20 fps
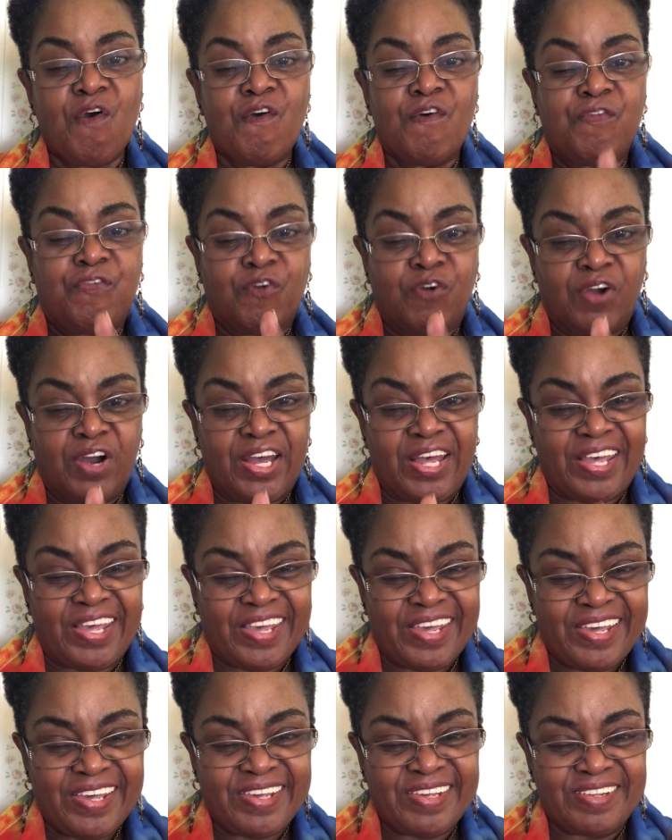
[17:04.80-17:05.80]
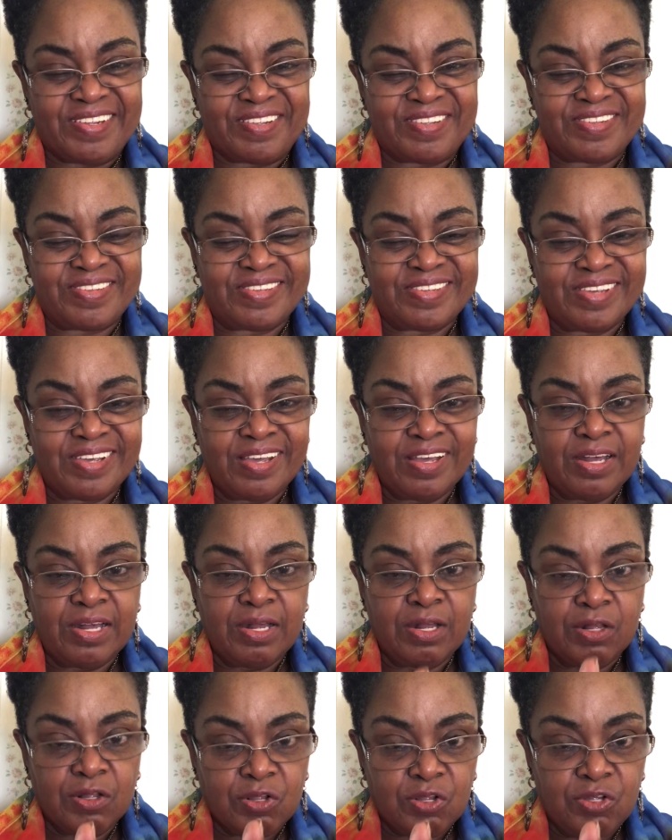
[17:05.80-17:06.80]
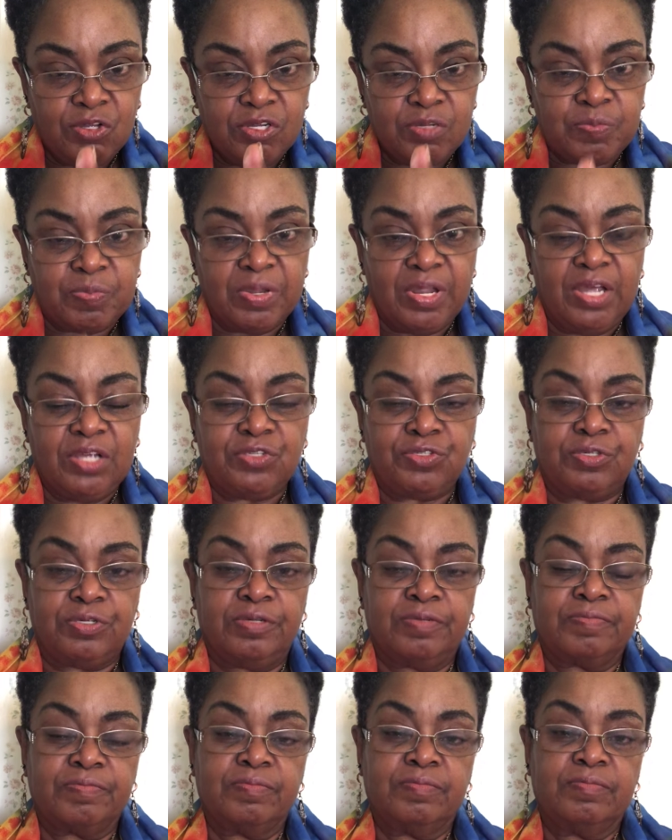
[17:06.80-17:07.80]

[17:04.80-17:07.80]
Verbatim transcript: for his good pleasure.